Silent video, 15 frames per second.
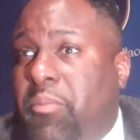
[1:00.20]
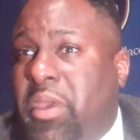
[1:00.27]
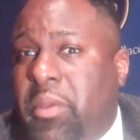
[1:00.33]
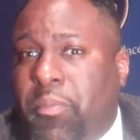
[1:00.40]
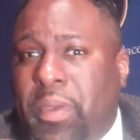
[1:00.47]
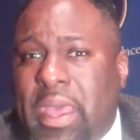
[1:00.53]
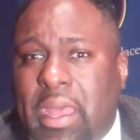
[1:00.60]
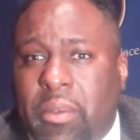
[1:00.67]
I,
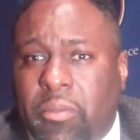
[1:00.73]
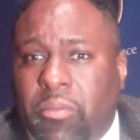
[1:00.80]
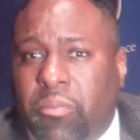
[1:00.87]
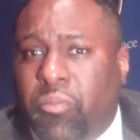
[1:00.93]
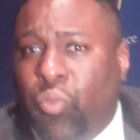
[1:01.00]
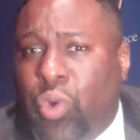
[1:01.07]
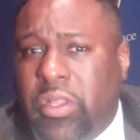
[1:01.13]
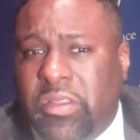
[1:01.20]
met Pat
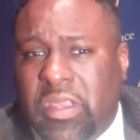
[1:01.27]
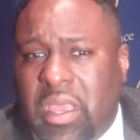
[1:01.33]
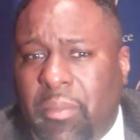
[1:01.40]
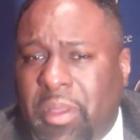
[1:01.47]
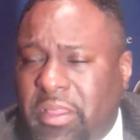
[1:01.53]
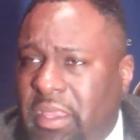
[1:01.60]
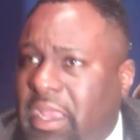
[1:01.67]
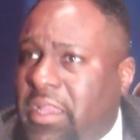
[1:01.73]
one time,
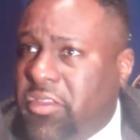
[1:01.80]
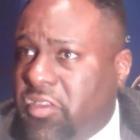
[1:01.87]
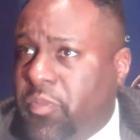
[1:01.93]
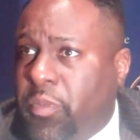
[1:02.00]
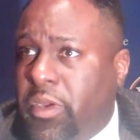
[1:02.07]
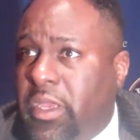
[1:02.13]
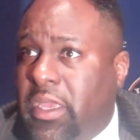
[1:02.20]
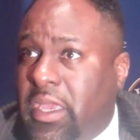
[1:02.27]
I think, at the
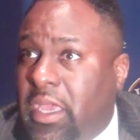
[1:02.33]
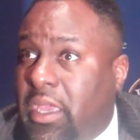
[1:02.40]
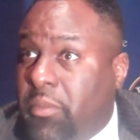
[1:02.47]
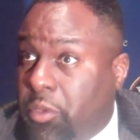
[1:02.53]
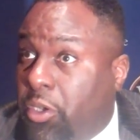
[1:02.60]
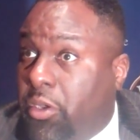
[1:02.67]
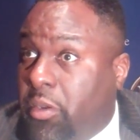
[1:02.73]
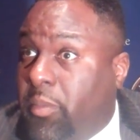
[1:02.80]
spring game.
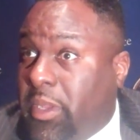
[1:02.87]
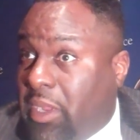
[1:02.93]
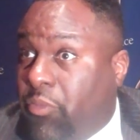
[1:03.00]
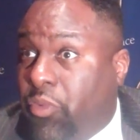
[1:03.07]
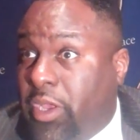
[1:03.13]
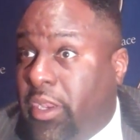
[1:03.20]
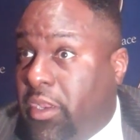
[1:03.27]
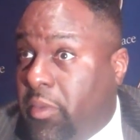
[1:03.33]
You know, I, I
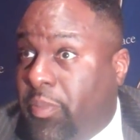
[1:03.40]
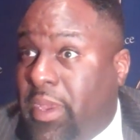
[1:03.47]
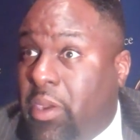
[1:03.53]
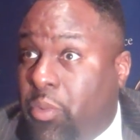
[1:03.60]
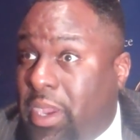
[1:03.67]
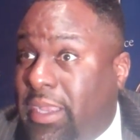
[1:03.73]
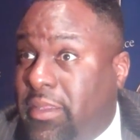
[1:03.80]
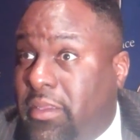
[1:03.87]
ran into Pat
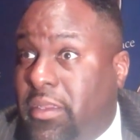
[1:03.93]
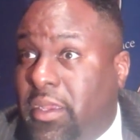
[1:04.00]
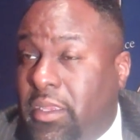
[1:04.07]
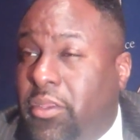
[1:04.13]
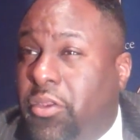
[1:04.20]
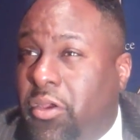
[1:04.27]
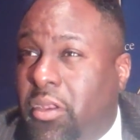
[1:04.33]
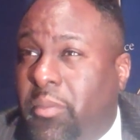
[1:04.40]
White today,
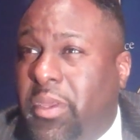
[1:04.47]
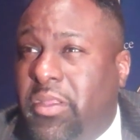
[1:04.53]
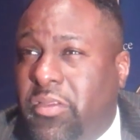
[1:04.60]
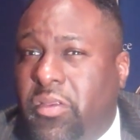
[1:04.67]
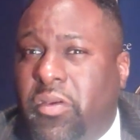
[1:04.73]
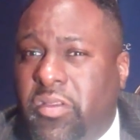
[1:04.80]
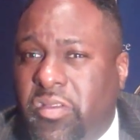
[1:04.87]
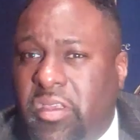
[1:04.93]
you know what I mean?
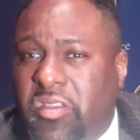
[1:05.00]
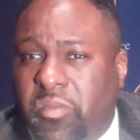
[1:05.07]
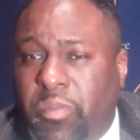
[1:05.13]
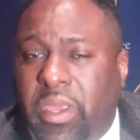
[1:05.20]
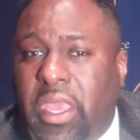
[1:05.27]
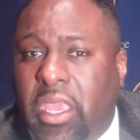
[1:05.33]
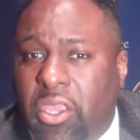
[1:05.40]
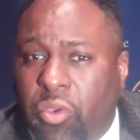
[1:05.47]
So it's, it's
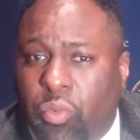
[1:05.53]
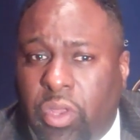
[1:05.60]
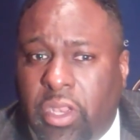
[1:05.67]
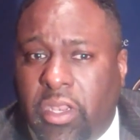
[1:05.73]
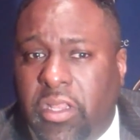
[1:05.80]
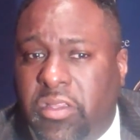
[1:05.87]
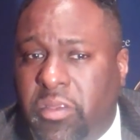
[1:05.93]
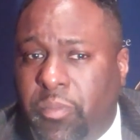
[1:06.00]
big. You
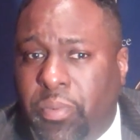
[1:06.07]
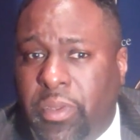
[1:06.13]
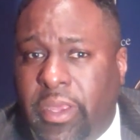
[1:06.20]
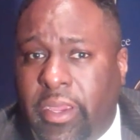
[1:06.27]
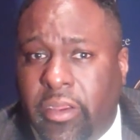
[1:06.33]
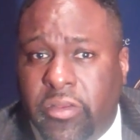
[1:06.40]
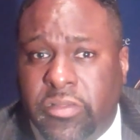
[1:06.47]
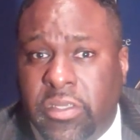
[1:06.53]
running into
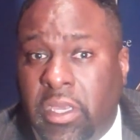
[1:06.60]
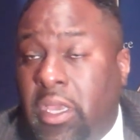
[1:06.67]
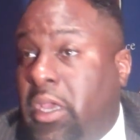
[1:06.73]
players.